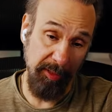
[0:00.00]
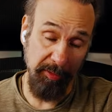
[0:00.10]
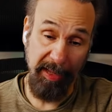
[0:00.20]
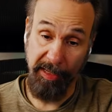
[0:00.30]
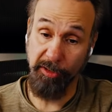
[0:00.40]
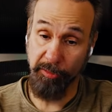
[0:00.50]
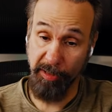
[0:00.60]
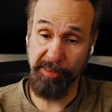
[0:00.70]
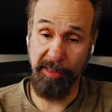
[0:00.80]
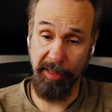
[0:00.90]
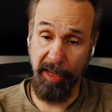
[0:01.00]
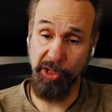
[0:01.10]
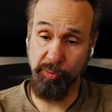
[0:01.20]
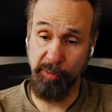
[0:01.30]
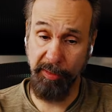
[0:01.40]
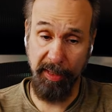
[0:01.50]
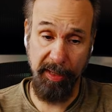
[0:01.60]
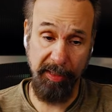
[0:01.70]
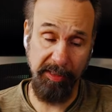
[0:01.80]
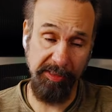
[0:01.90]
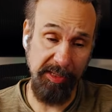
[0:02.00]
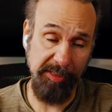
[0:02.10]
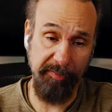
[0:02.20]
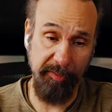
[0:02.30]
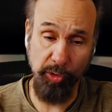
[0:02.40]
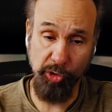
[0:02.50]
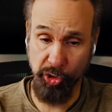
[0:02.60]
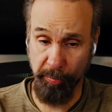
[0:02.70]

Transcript: can increase the engagement and a sense of ownership.